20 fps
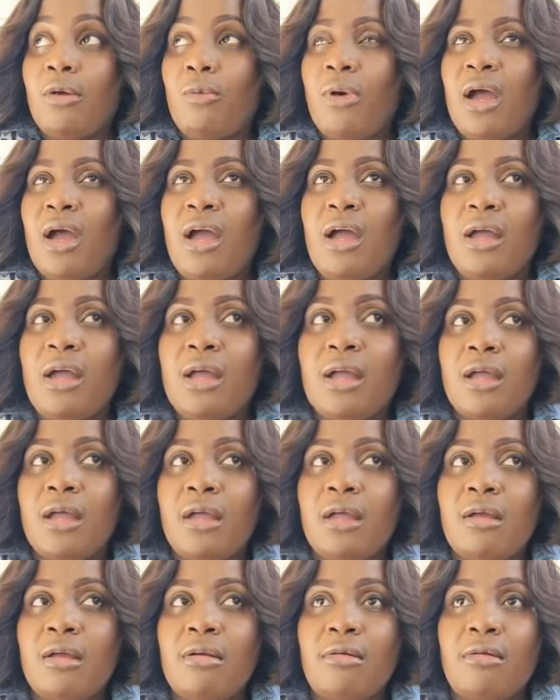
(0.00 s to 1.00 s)
What?
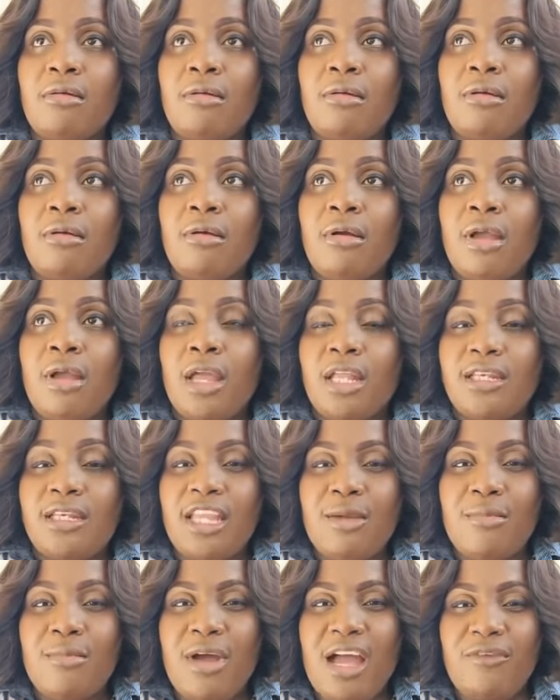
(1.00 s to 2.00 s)

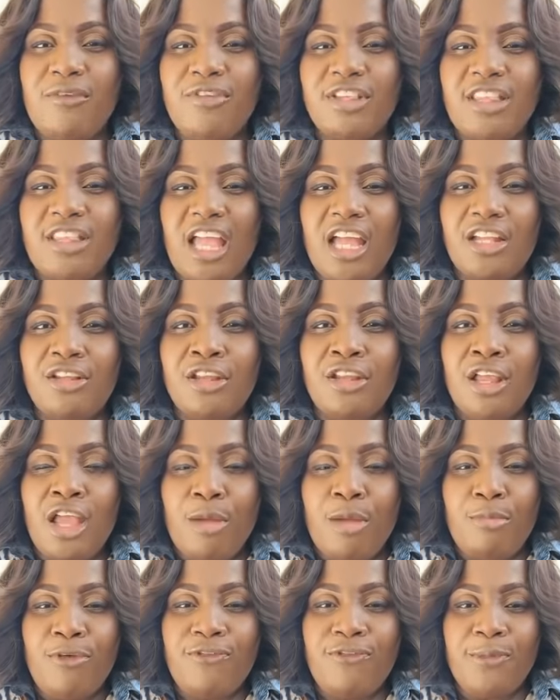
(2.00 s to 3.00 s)
Them have it and
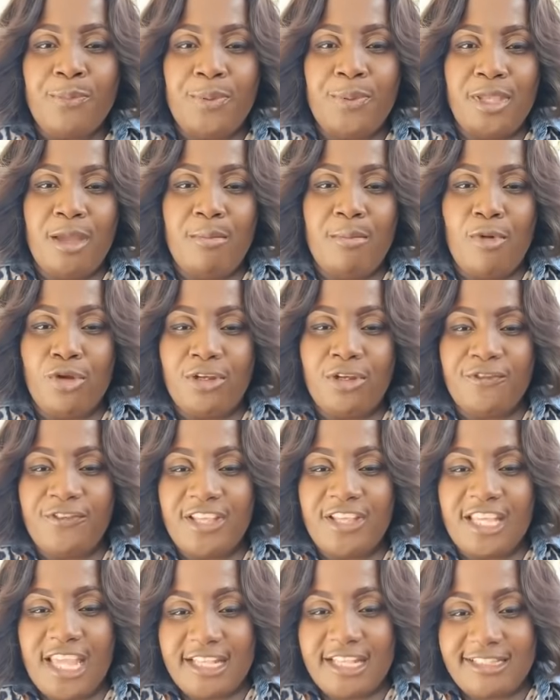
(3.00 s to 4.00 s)
me fi pay money
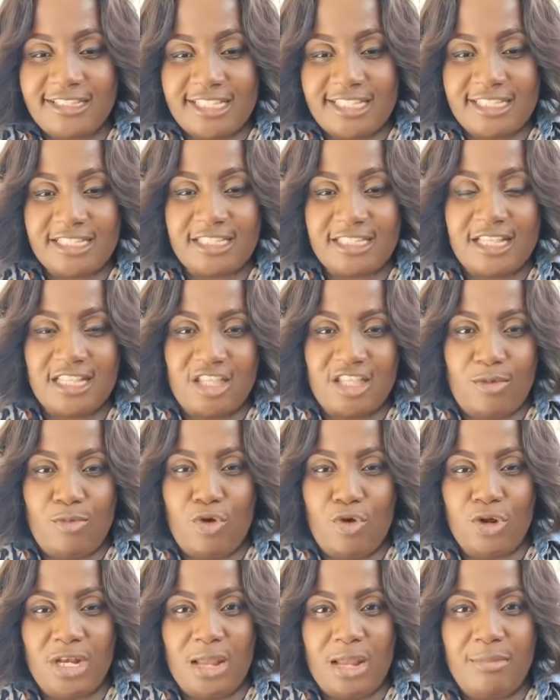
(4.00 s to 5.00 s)
fi get it.
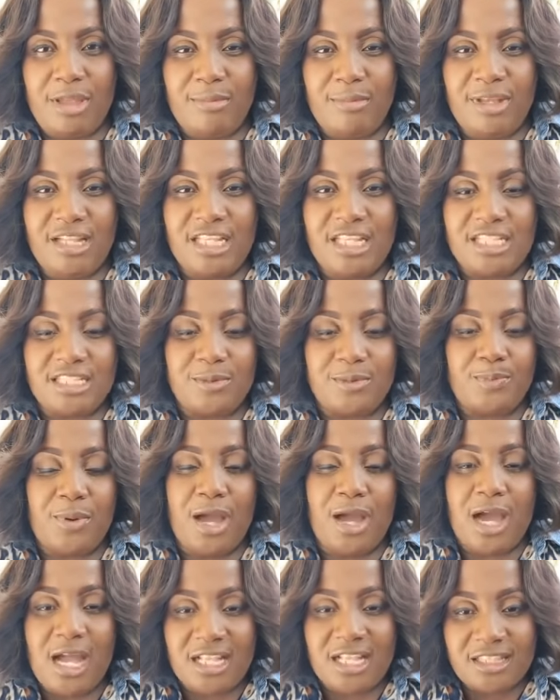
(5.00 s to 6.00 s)
Them uncle make me list
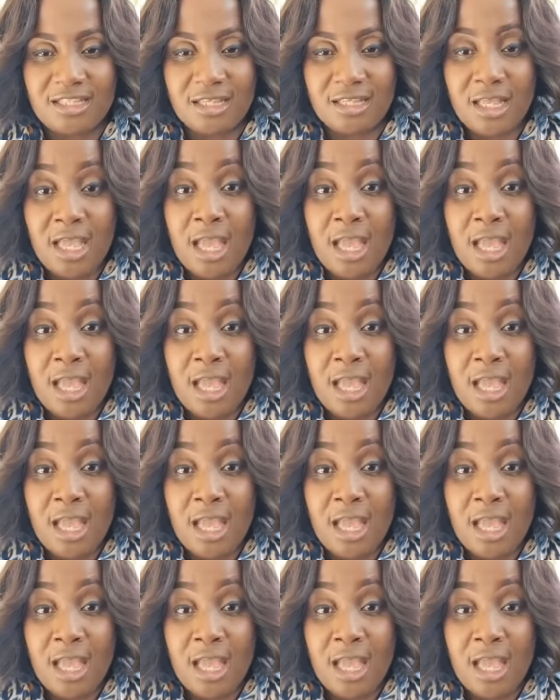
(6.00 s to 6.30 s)
apart.